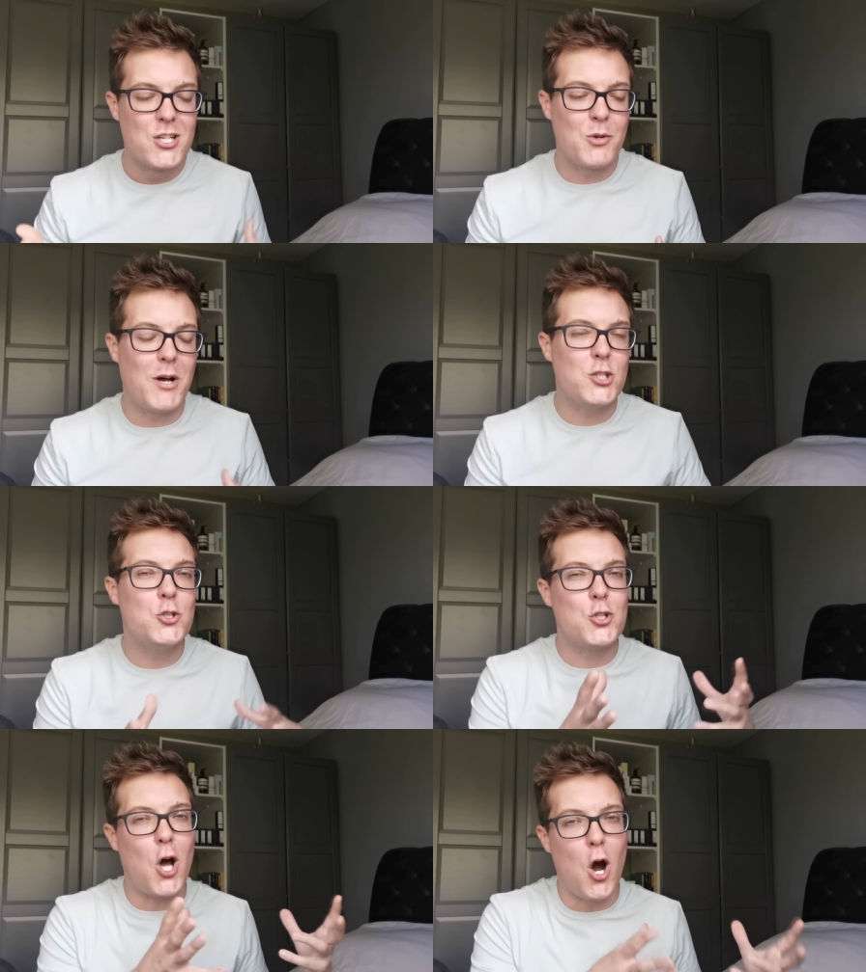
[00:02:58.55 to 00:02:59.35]
So
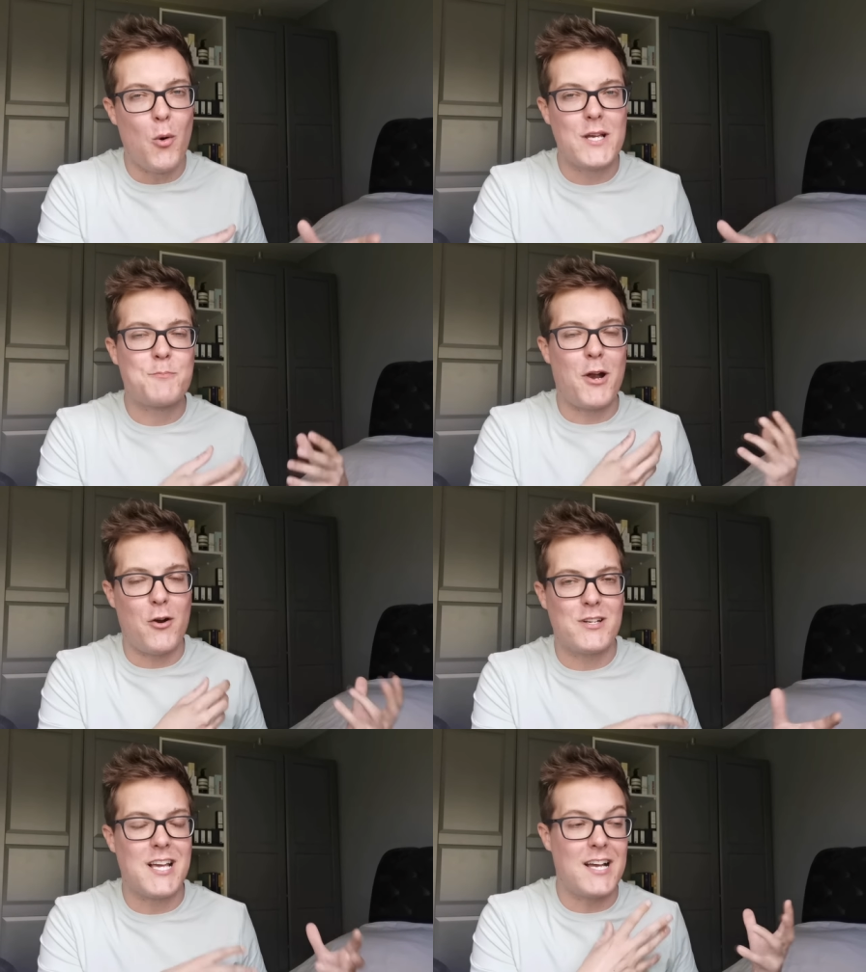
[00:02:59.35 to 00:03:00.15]
whilst you should always
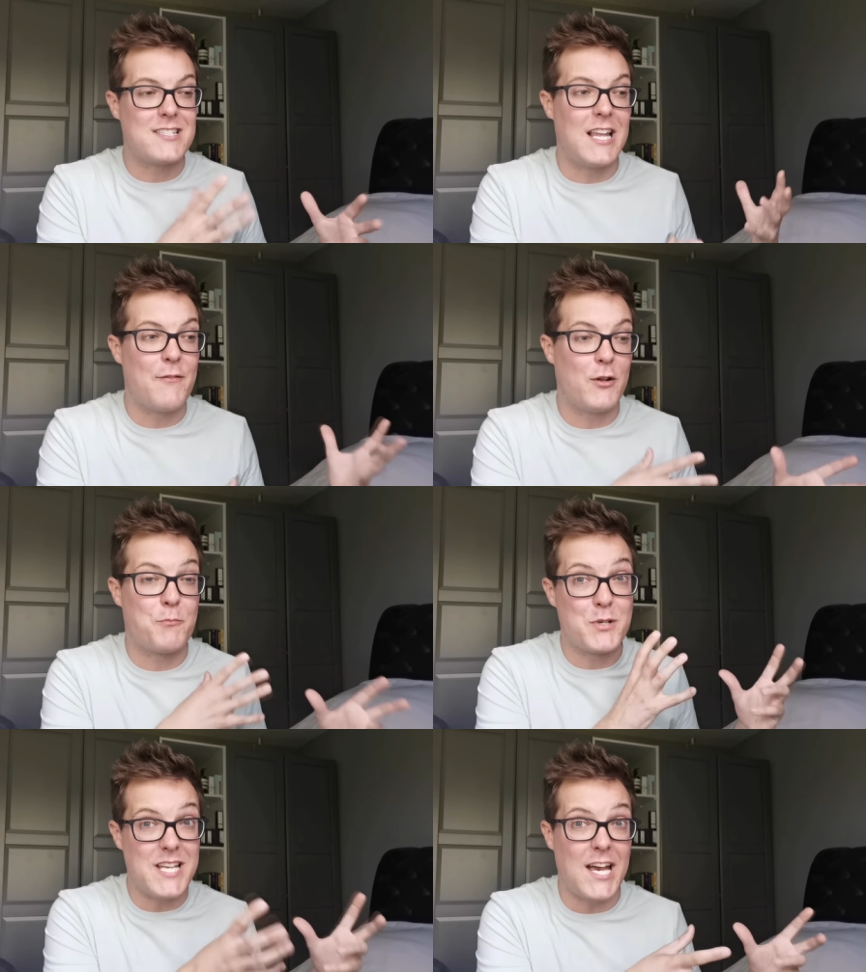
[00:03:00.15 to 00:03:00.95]
prioritize the
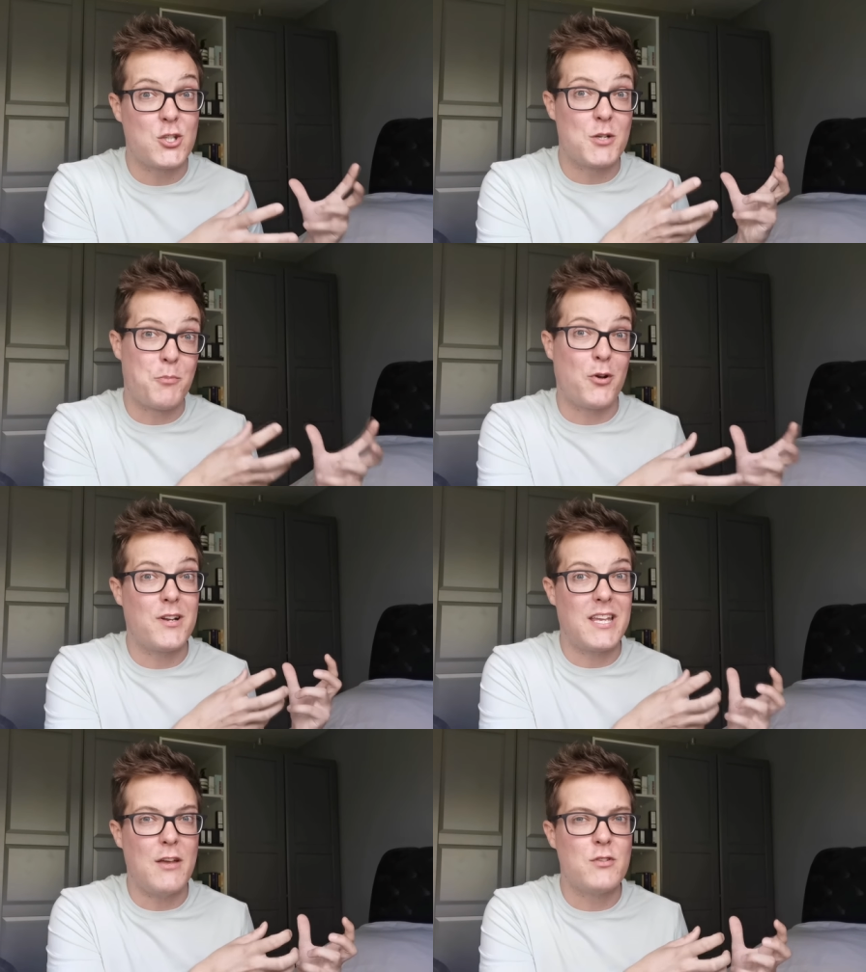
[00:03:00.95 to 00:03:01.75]
level of protection a
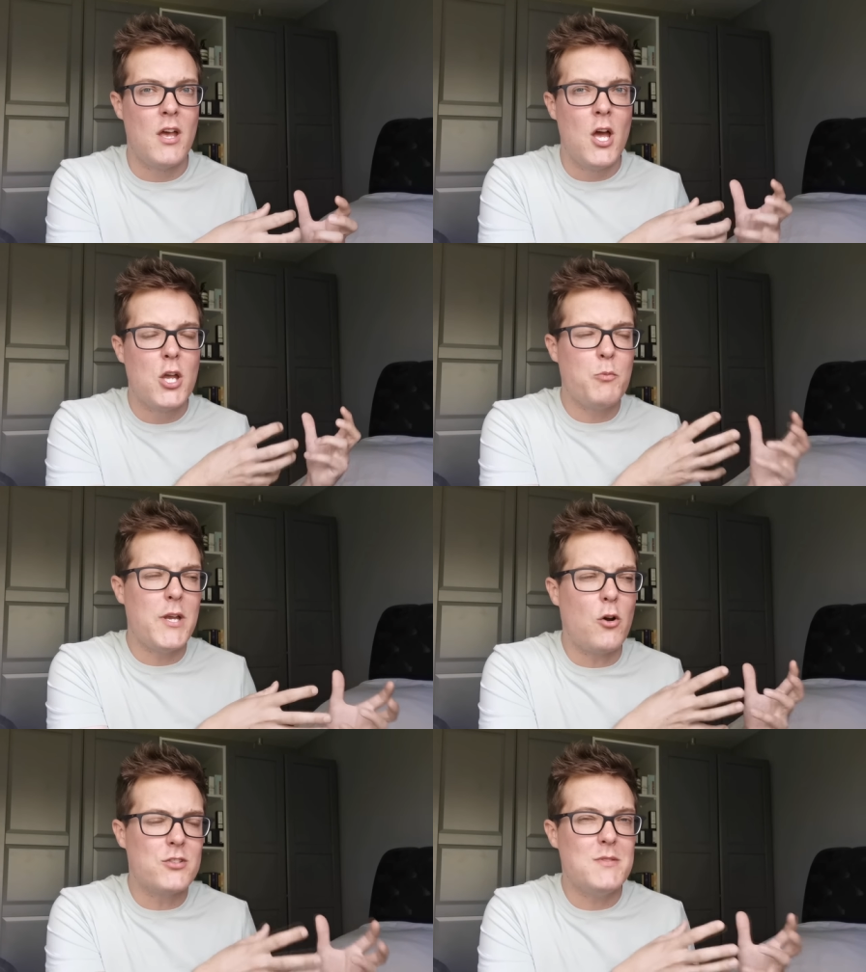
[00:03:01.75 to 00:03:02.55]
product gives,
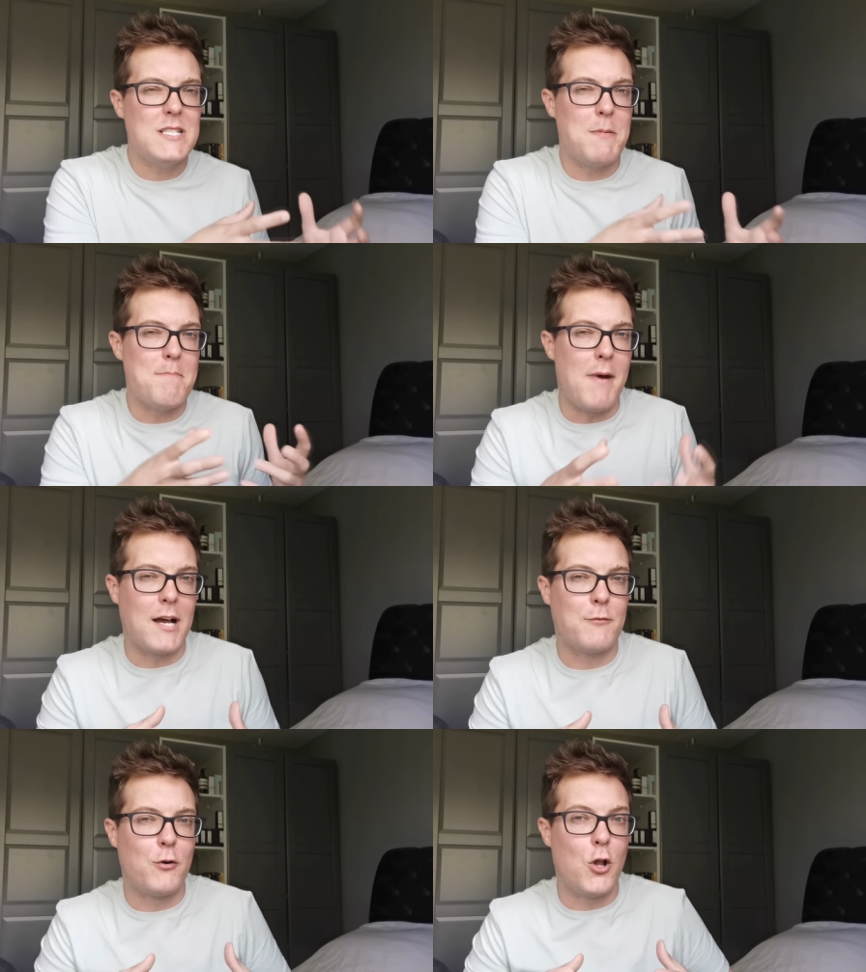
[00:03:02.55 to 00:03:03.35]
we also need to be
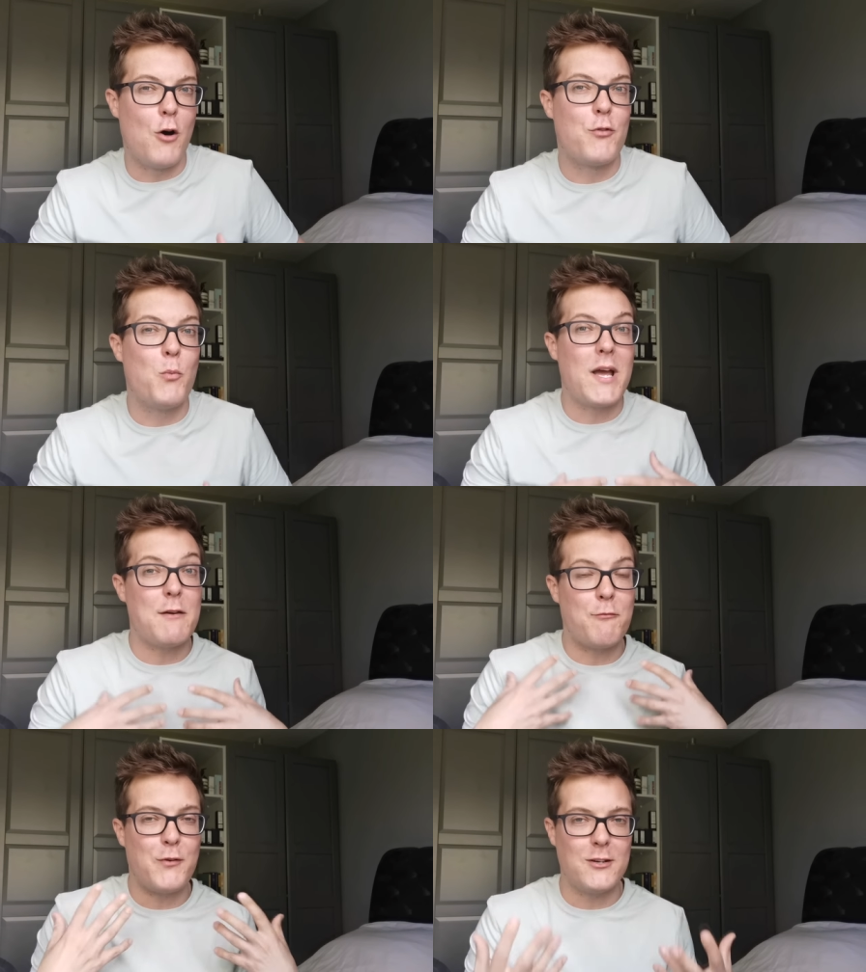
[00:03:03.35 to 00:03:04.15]
mindful of the
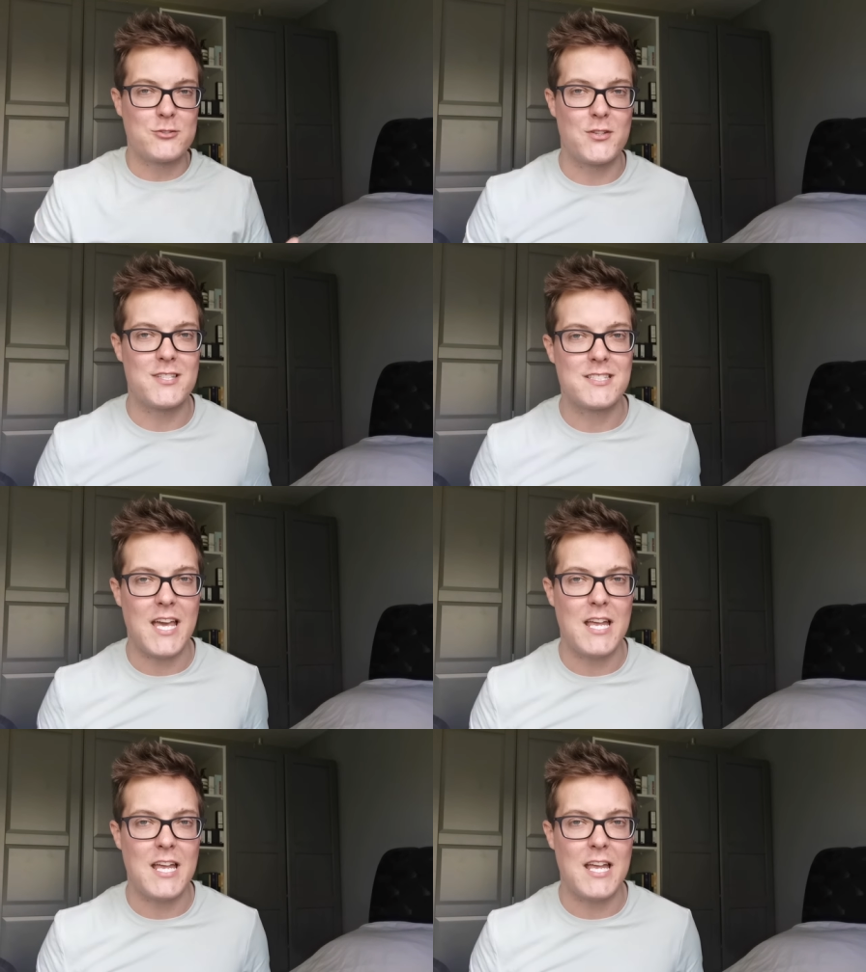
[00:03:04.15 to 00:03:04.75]
way it feels on the